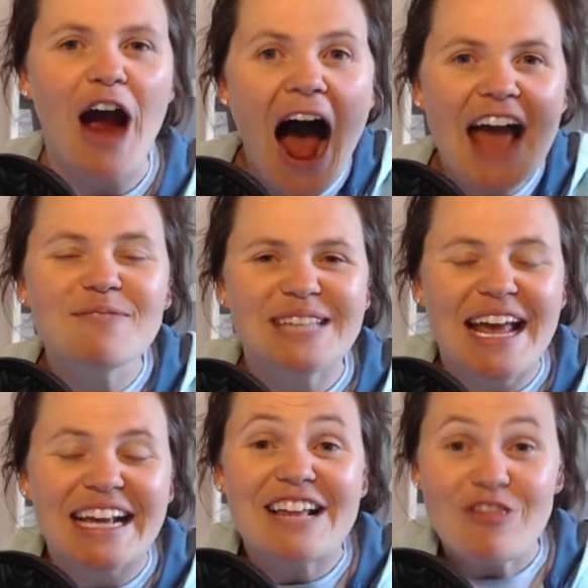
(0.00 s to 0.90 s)
I am
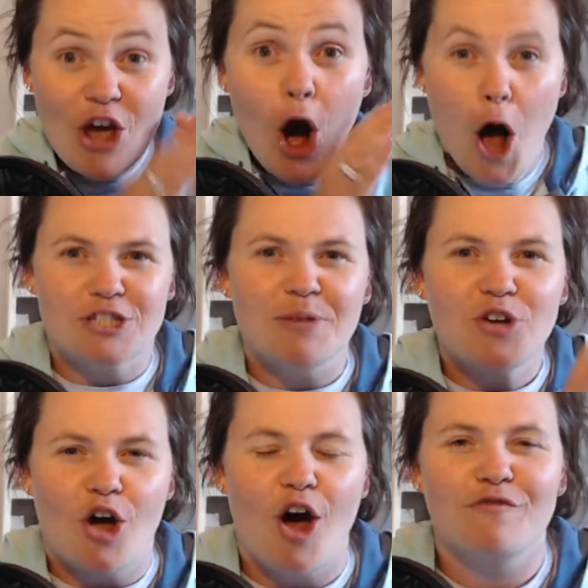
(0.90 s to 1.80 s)
taking the Awesome
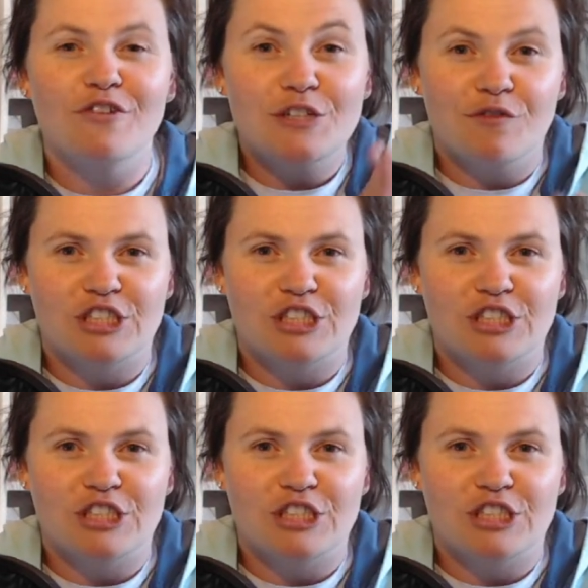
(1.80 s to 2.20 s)
Conference for